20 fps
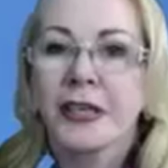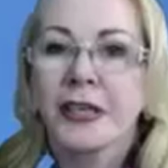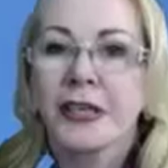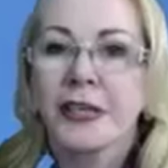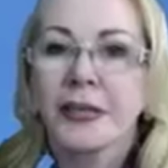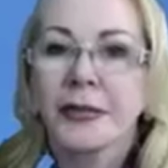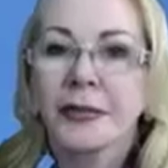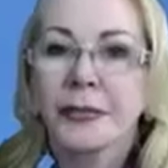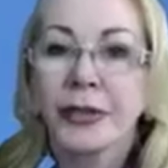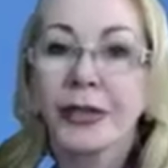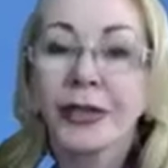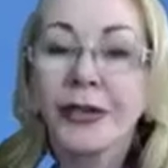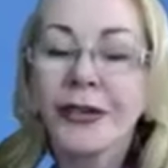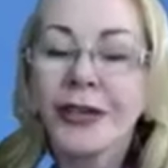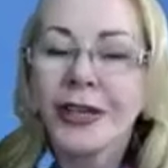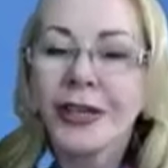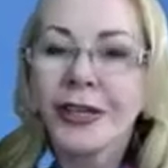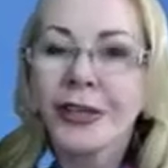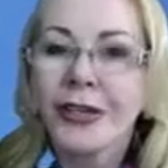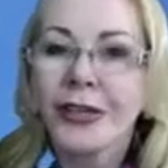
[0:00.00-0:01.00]

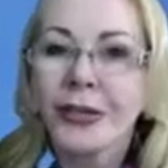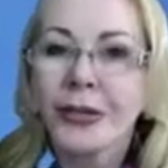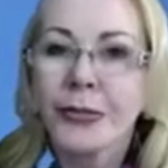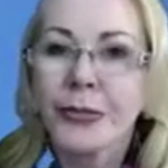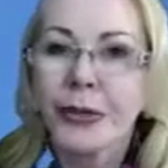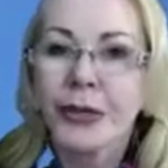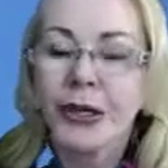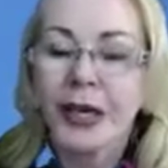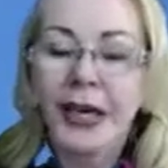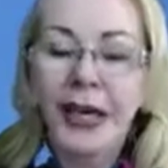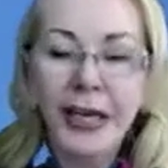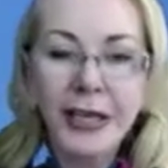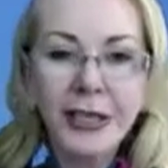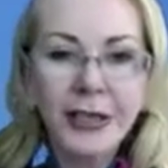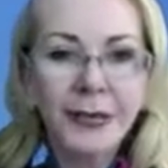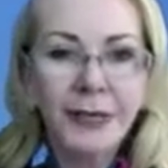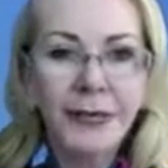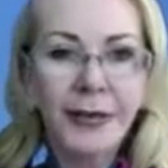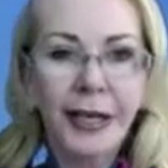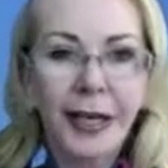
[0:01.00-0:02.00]
Mercury, the
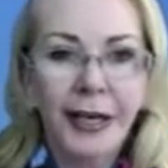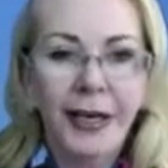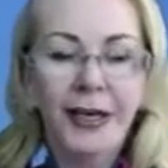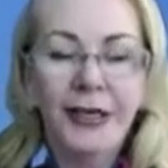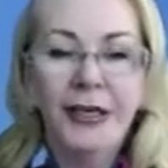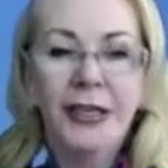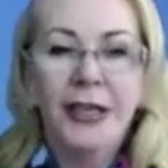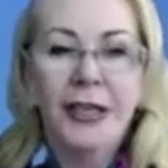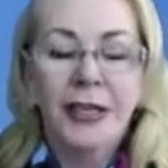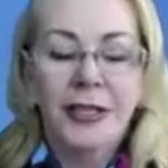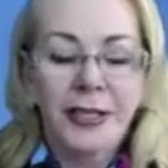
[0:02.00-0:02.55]
communication planet,